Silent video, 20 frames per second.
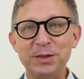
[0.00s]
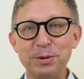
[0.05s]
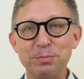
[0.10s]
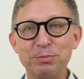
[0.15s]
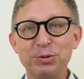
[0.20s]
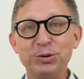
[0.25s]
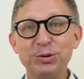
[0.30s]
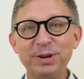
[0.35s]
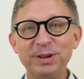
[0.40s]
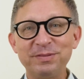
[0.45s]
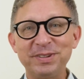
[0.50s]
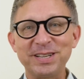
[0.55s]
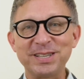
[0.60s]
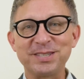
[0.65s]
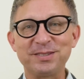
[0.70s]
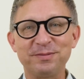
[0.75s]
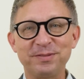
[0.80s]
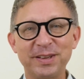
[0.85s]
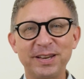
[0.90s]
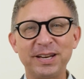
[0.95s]
the
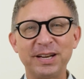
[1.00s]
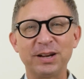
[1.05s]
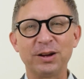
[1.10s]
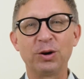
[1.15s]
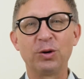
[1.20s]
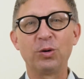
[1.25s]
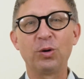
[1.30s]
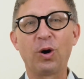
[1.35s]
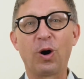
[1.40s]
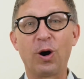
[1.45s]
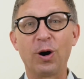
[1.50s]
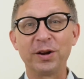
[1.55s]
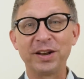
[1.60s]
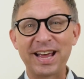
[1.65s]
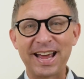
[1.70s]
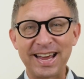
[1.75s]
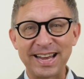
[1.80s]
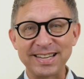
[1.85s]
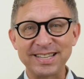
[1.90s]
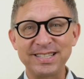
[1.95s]
previous video
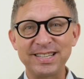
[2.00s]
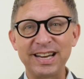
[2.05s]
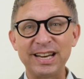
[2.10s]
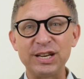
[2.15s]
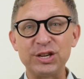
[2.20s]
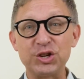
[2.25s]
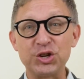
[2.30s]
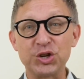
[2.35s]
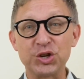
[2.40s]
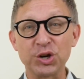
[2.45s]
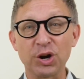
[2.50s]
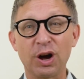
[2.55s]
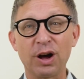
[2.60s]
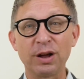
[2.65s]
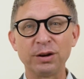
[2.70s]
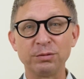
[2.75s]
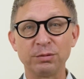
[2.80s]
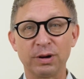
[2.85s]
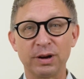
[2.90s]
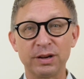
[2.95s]
on essay
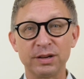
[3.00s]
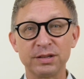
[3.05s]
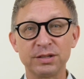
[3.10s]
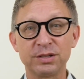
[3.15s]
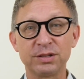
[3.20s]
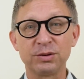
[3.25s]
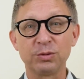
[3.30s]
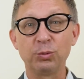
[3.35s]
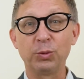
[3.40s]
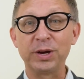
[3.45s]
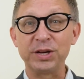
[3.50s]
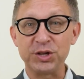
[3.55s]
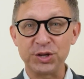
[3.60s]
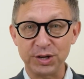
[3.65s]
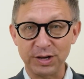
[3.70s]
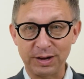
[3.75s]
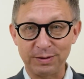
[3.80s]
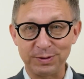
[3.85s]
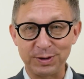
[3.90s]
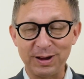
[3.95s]
genres,
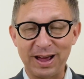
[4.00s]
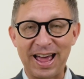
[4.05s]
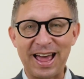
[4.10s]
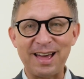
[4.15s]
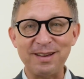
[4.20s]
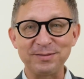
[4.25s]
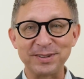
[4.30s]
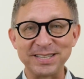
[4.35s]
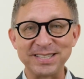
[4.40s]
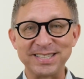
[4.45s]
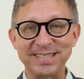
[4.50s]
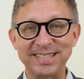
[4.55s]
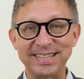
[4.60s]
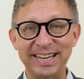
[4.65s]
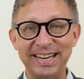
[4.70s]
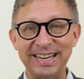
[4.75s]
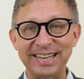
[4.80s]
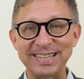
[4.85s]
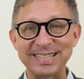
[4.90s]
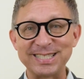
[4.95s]
which if you haven't
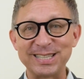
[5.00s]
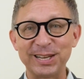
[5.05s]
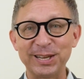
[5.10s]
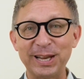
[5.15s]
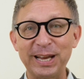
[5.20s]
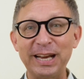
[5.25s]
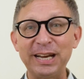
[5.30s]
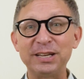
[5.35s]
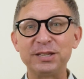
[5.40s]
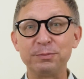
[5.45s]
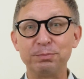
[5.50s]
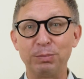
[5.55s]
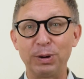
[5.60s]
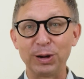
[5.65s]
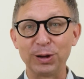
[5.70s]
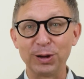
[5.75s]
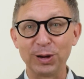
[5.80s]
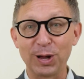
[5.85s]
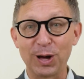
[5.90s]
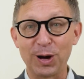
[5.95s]
seen is linked
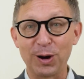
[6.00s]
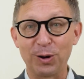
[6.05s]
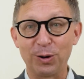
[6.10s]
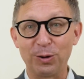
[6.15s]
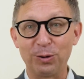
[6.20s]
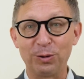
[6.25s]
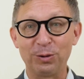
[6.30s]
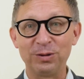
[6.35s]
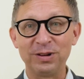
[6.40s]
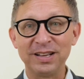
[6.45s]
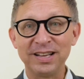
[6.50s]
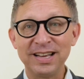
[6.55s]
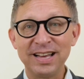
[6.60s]
below,